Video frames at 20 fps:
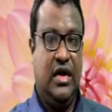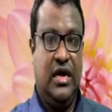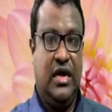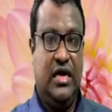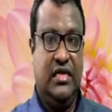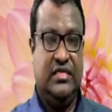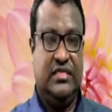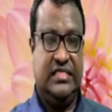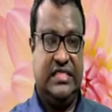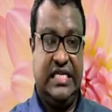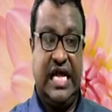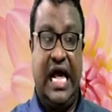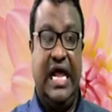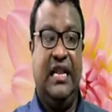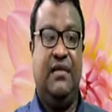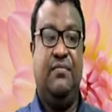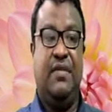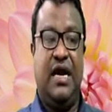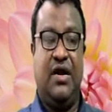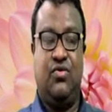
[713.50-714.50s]

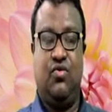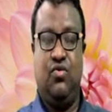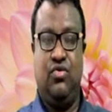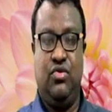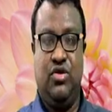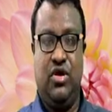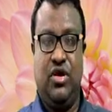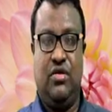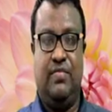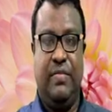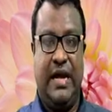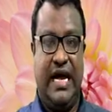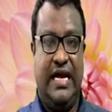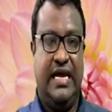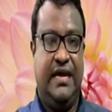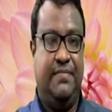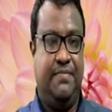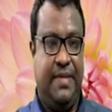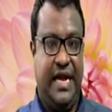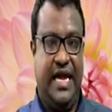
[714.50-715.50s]
Salma could not buy a
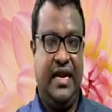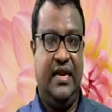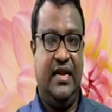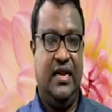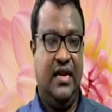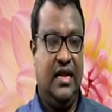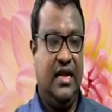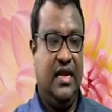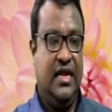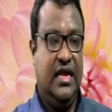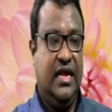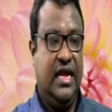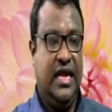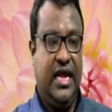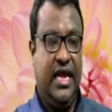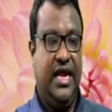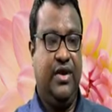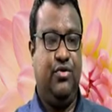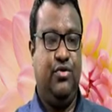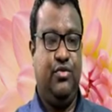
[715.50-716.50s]
pen,
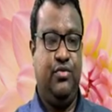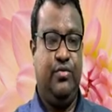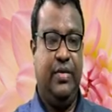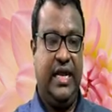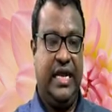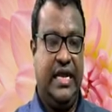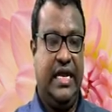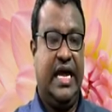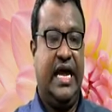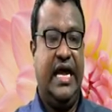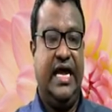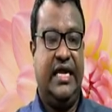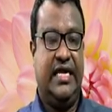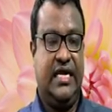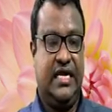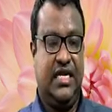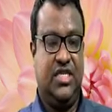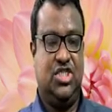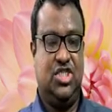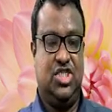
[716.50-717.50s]
it would be
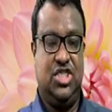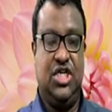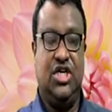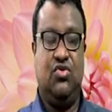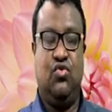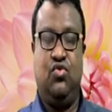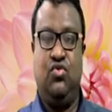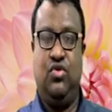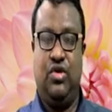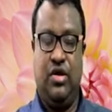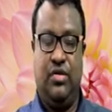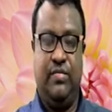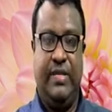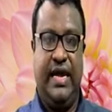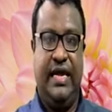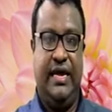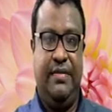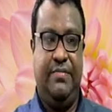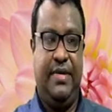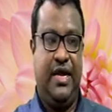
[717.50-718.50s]
like she could not buy
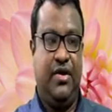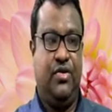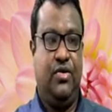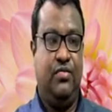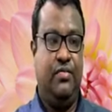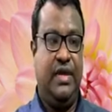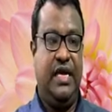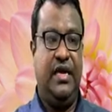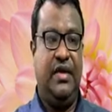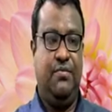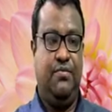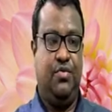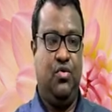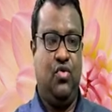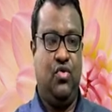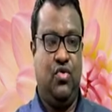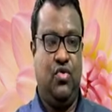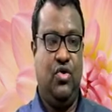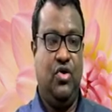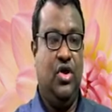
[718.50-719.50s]
a pen, or being
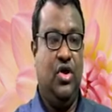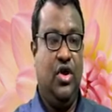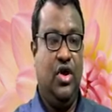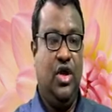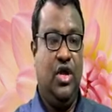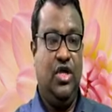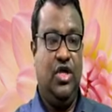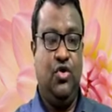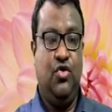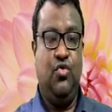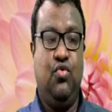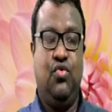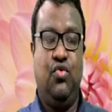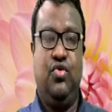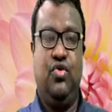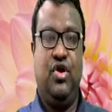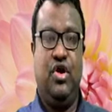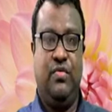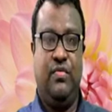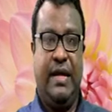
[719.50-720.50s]
poor, you
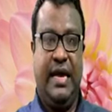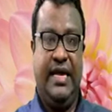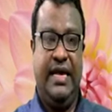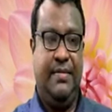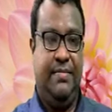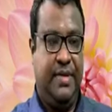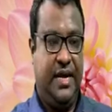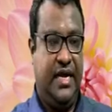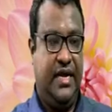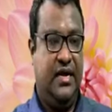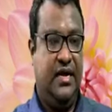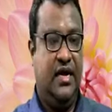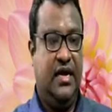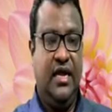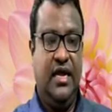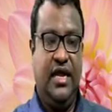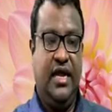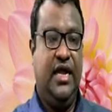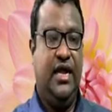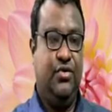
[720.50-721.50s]
not buy a pen,
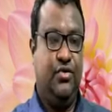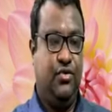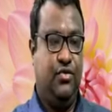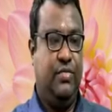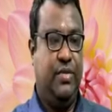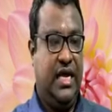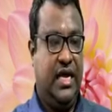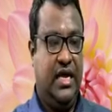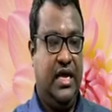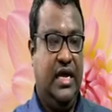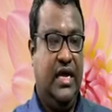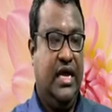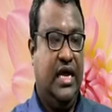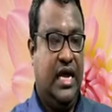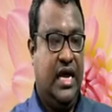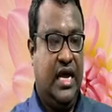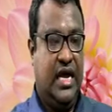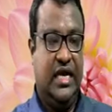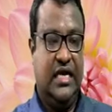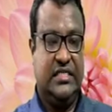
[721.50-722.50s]
it would be
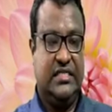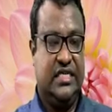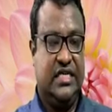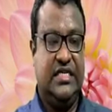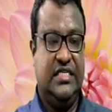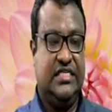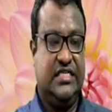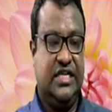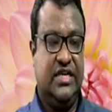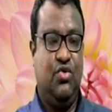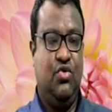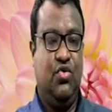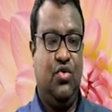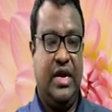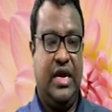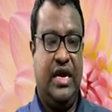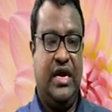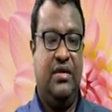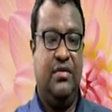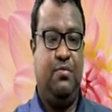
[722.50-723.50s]
since you
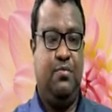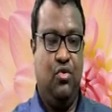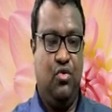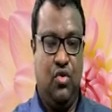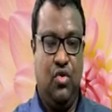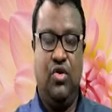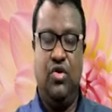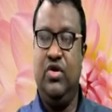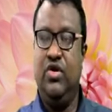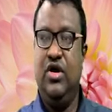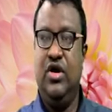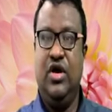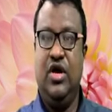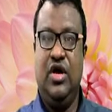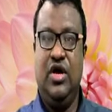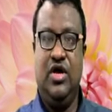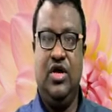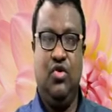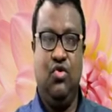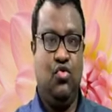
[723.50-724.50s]
were poor,
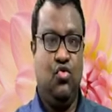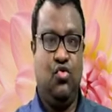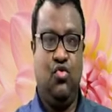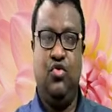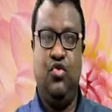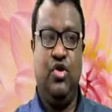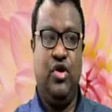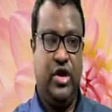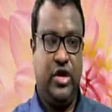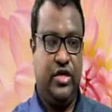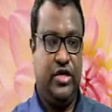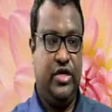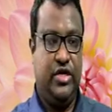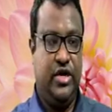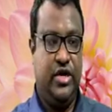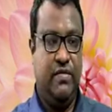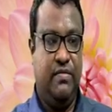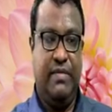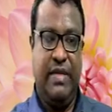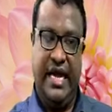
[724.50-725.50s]
you could
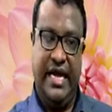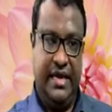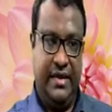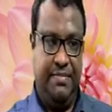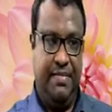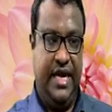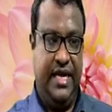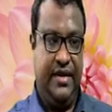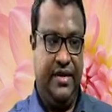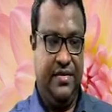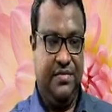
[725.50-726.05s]
not buy a pen.